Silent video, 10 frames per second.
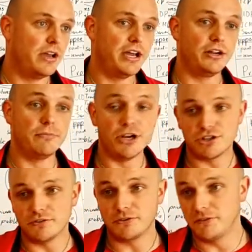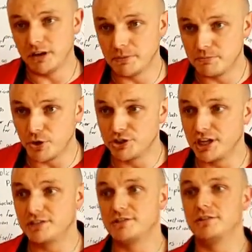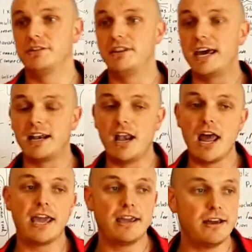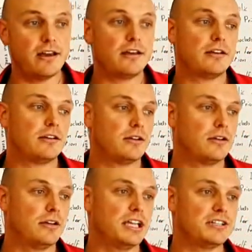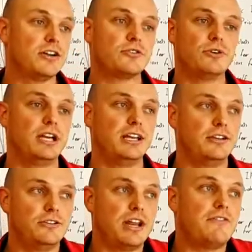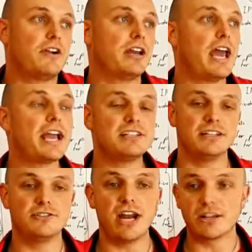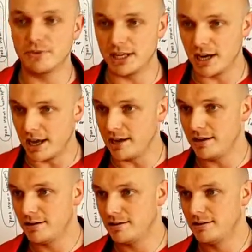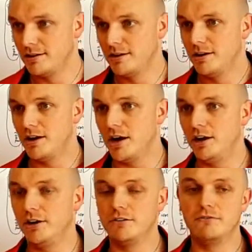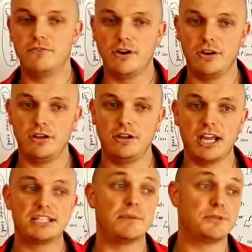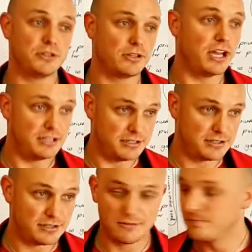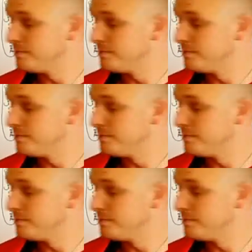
And on most software development projects, that layer is not really, you're never going to actually interact with that layer. Only on very exceptional cases.